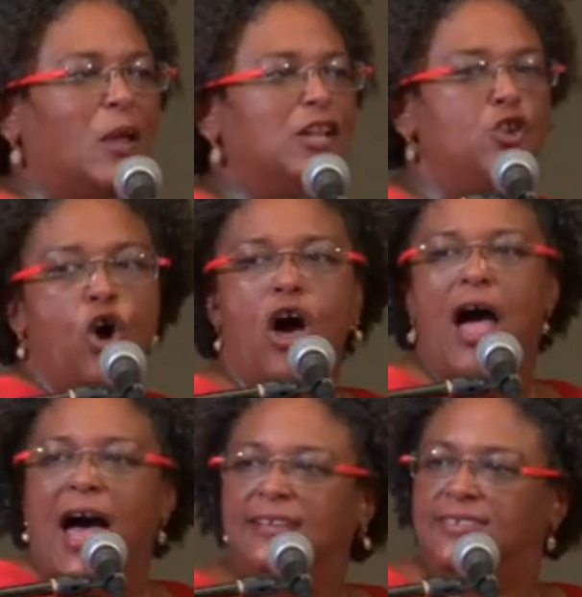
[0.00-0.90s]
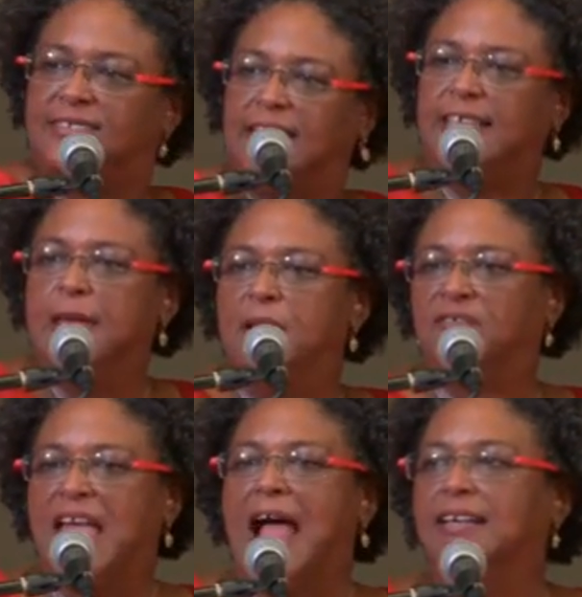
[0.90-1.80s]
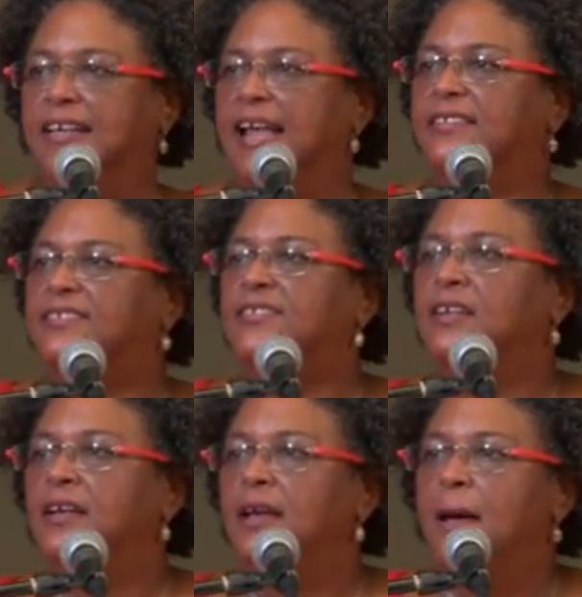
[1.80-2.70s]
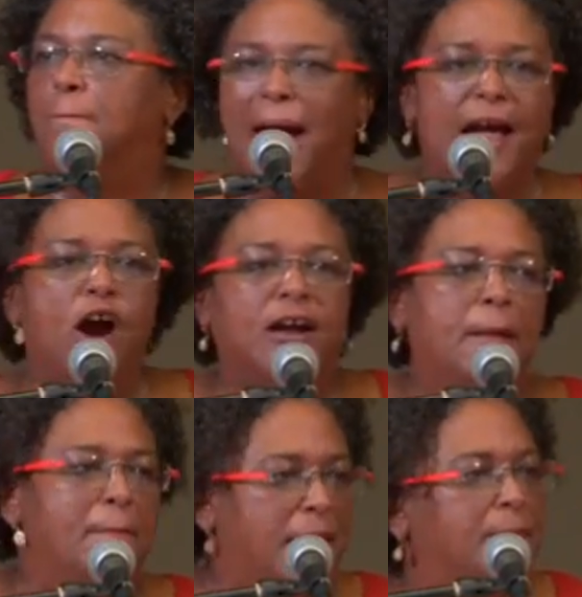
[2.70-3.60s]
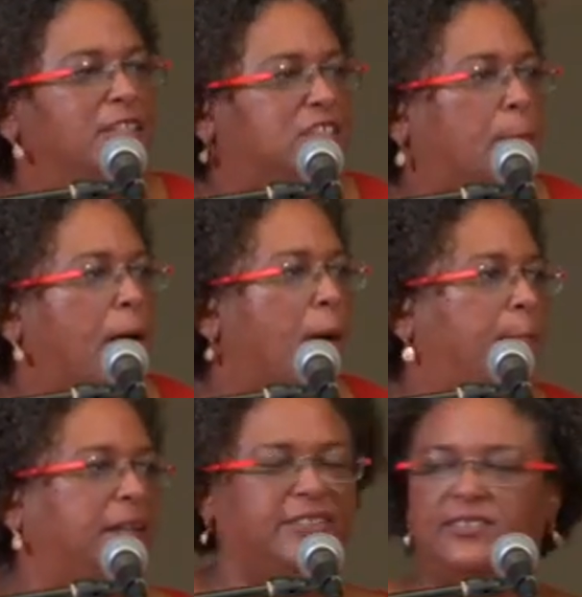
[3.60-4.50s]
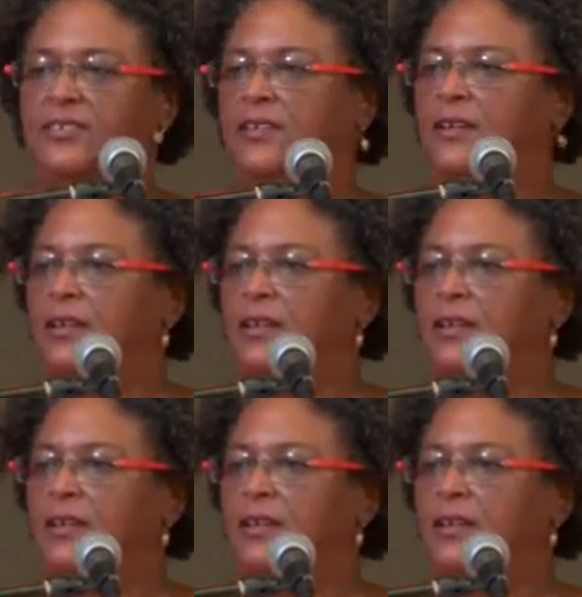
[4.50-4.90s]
will know us, the team of candidates, by our commitment to purpose,